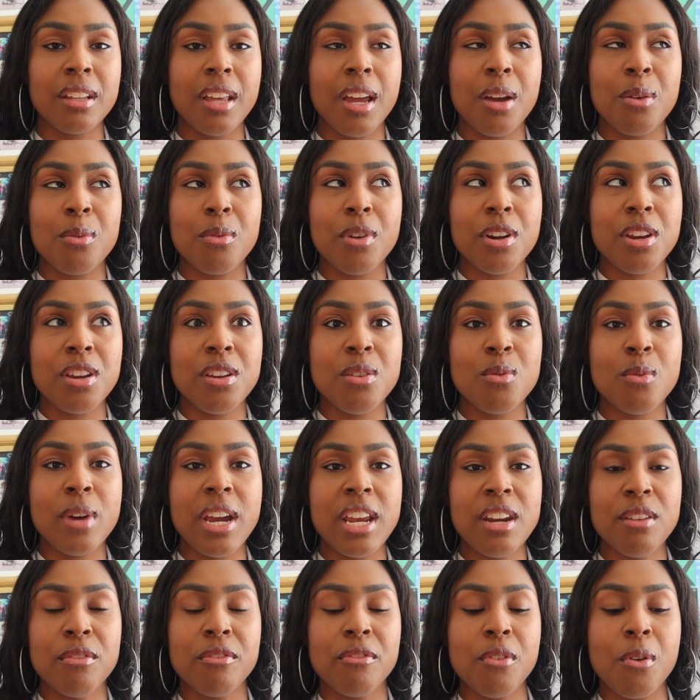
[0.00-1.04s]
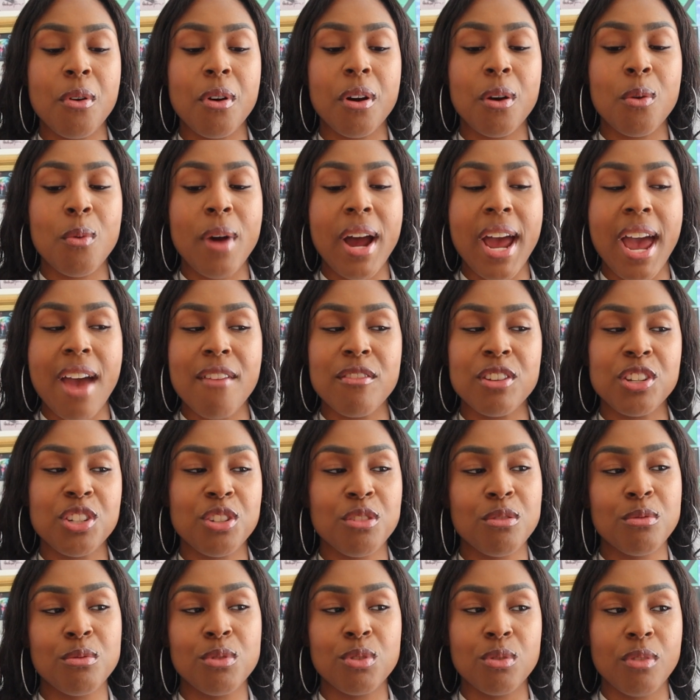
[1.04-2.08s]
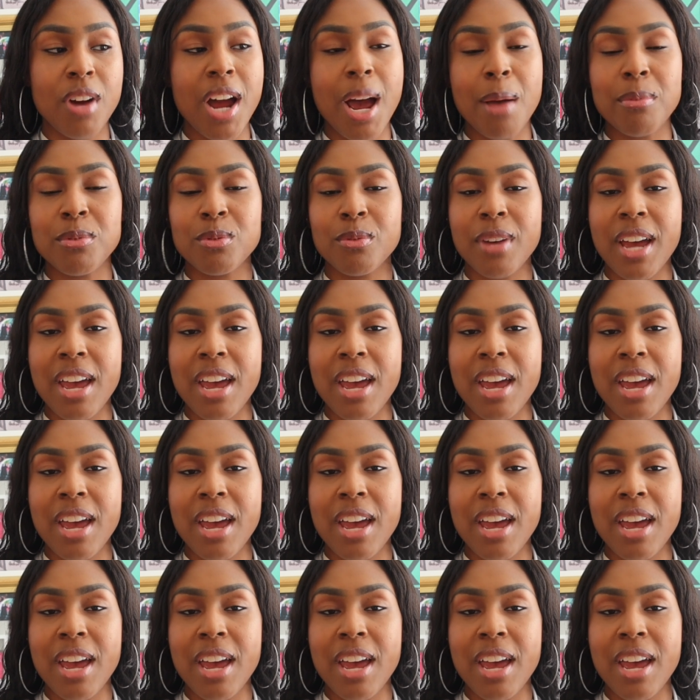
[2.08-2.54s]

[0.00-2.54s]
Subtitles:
Like, what are you waiting for? Why haven't you dropped?